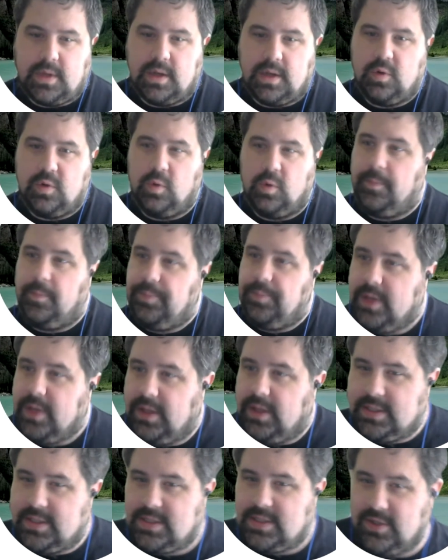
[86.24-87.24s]
cool.
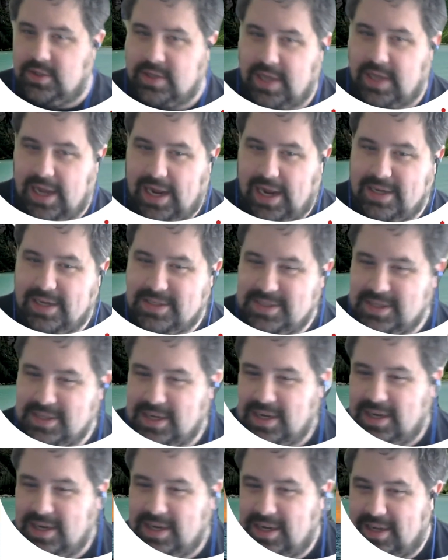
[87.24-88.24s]
Let's look at
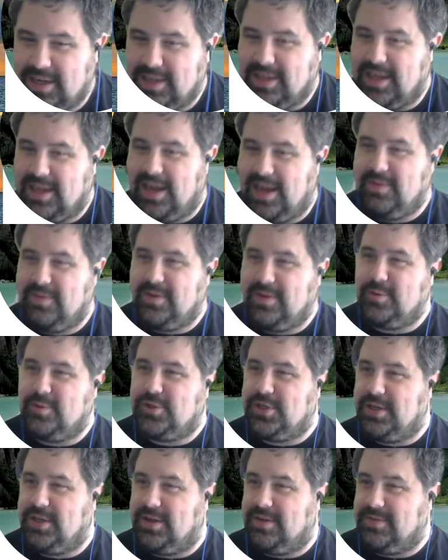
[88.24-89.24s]

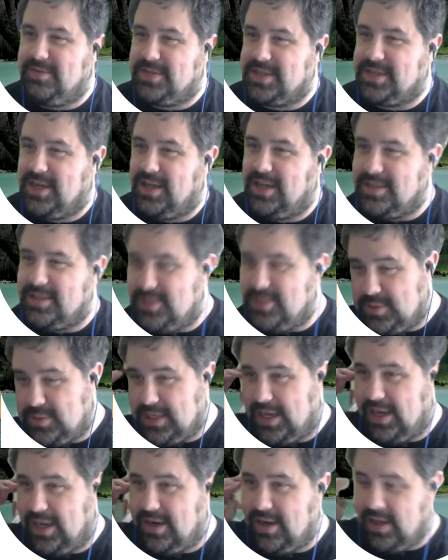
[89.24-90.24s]
evolution of Scala
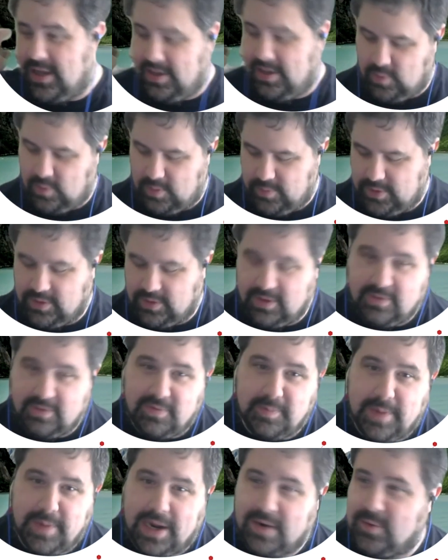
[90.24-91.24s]
2.10 and what we learned
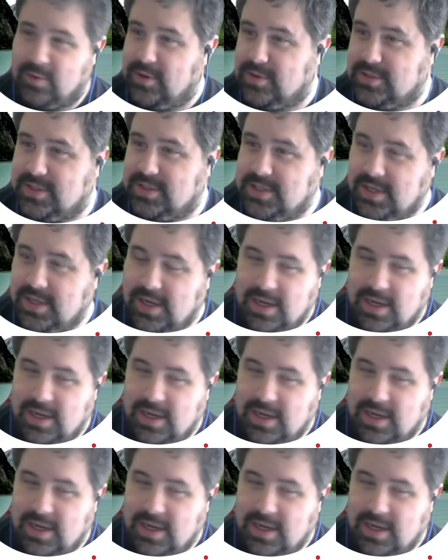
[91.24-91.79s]
from macros.